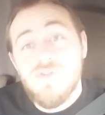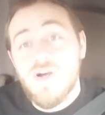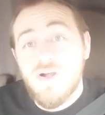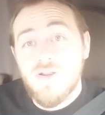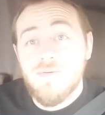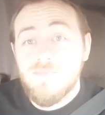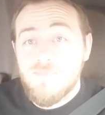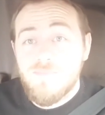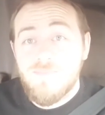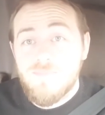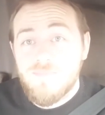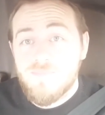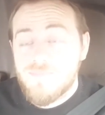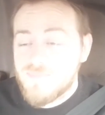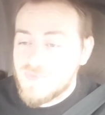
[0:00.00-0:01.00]
done.
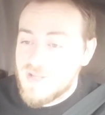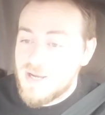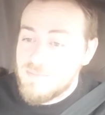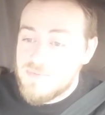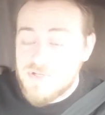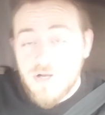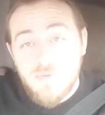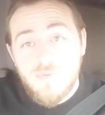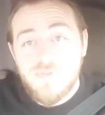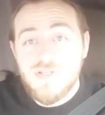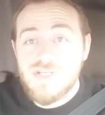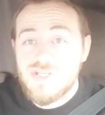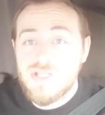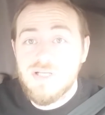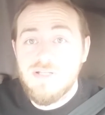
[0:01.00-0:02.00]
I'm done with
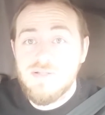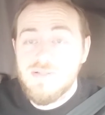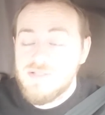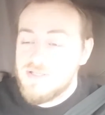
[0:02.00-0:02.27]
this shit.